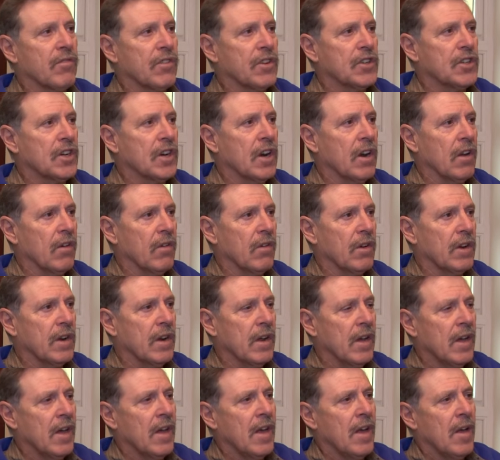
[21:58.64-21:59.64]
fishing line.
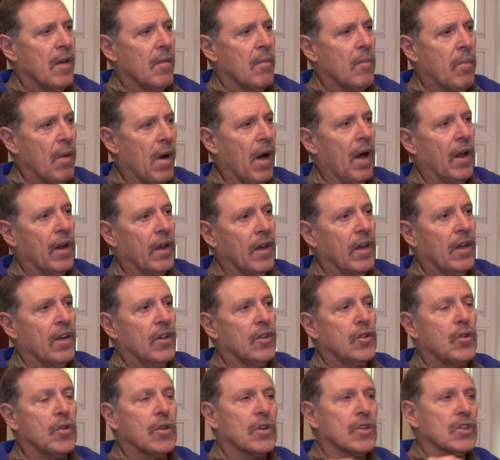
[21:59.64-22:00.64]
But
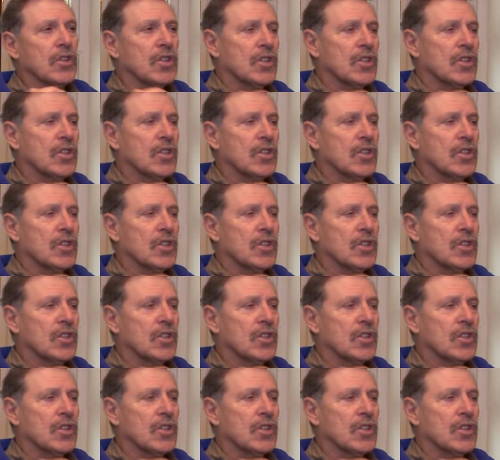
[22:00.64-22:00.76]
you can